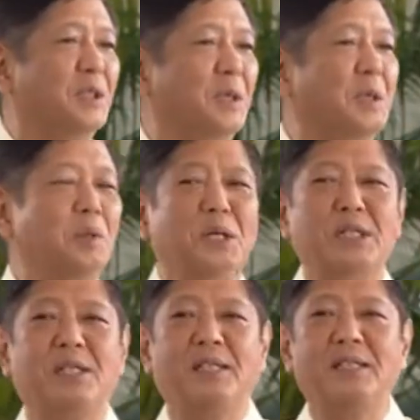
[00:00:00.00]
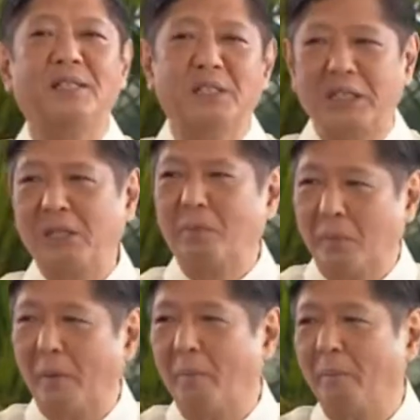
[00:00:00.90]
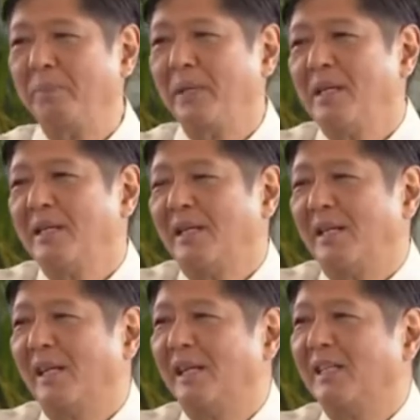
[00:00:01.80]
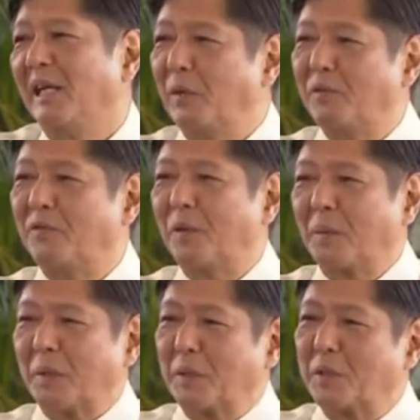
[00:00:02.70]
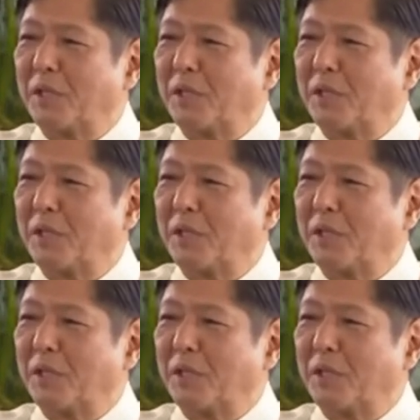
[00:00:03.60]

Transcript: without meeting our kababayans in Indonesia and Singapore.